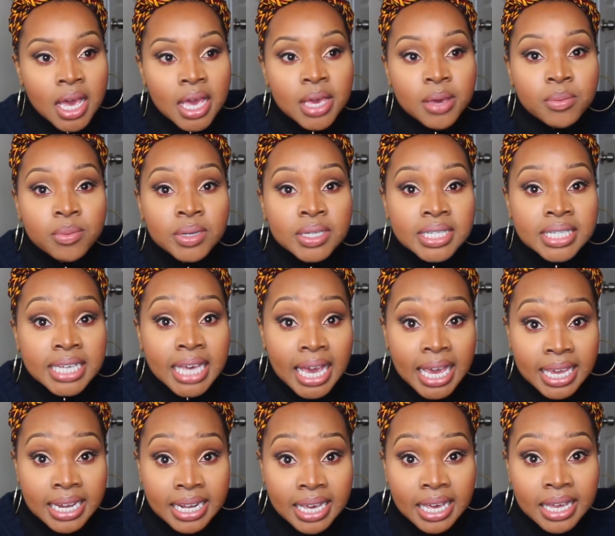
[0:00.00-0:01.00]
It was
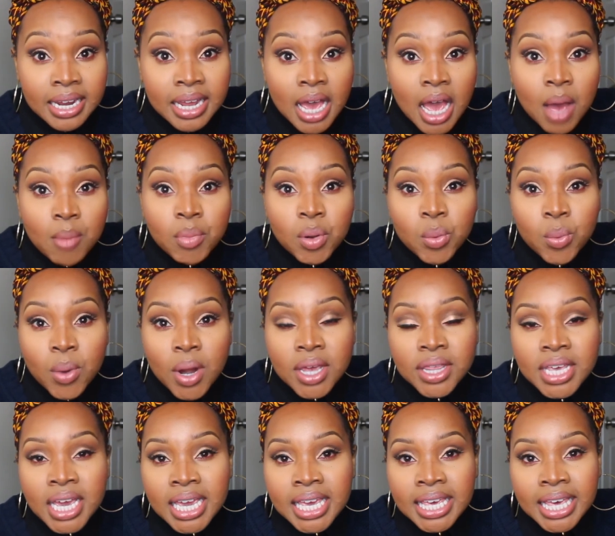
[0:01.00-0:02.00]
gated, but where
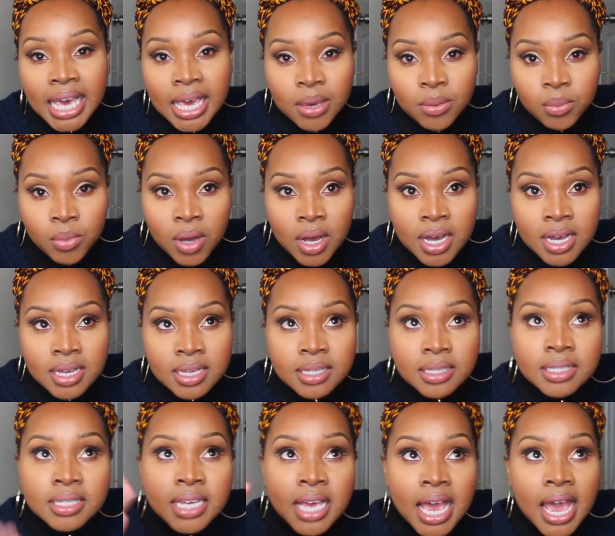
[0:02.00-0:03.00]
the gate
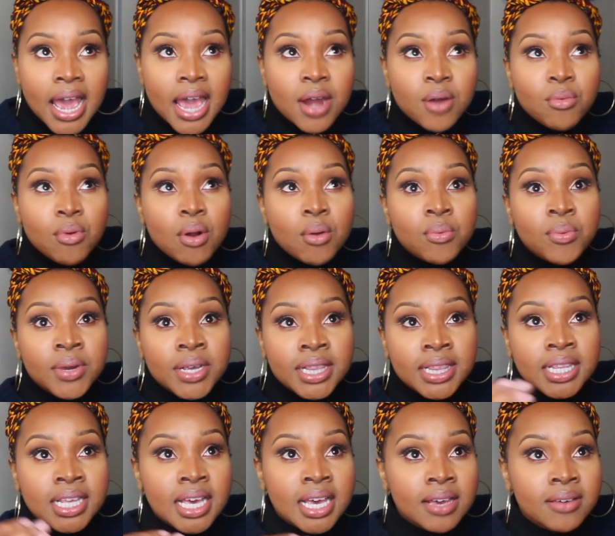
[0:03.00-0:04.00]
was and where we
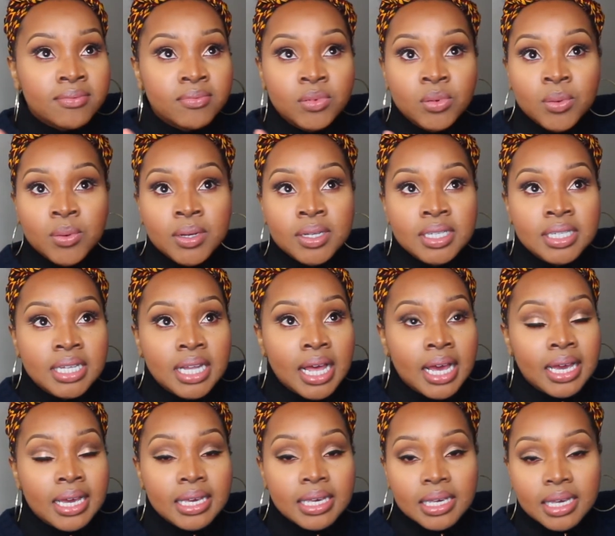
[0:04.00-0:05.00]
lived was
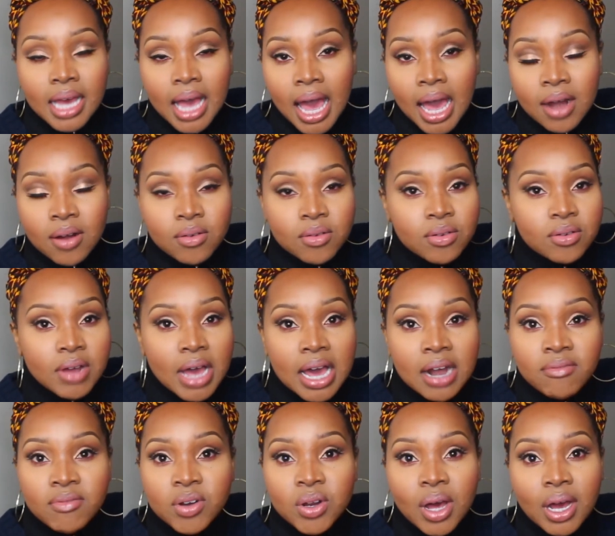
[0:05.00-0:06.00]
like, I don't
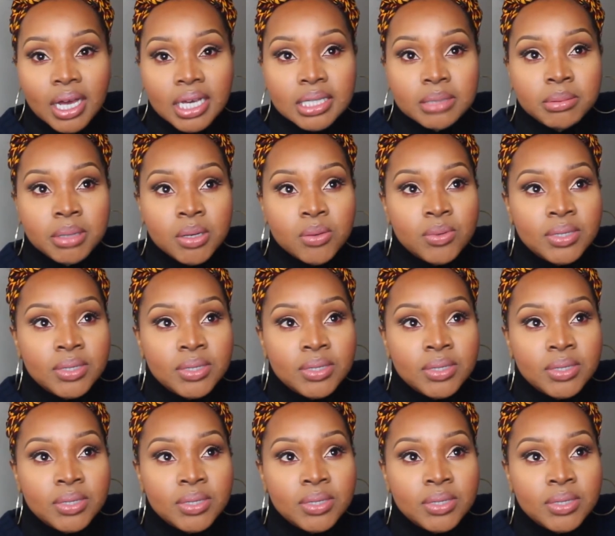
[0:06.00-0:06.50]
even know how to explain.